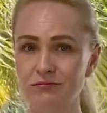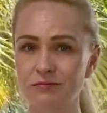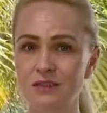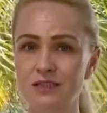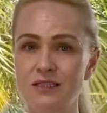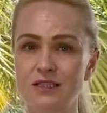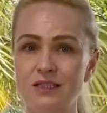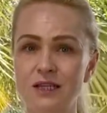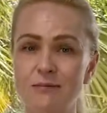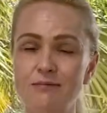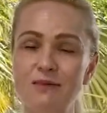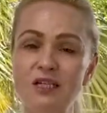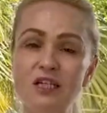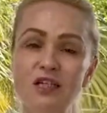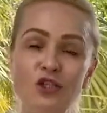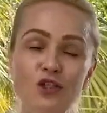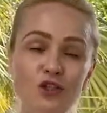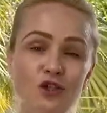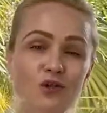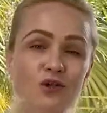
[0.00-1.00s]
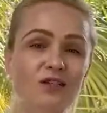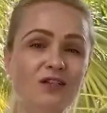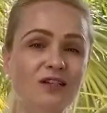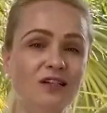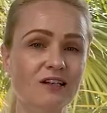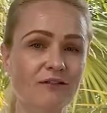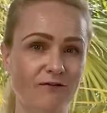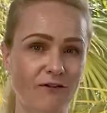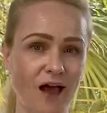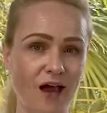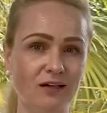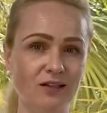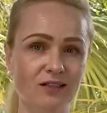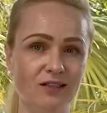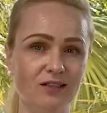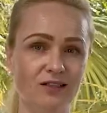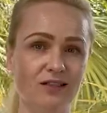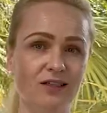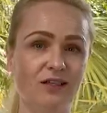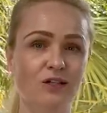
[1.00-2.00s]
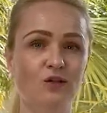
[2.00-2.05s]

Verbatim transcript: some interesting facts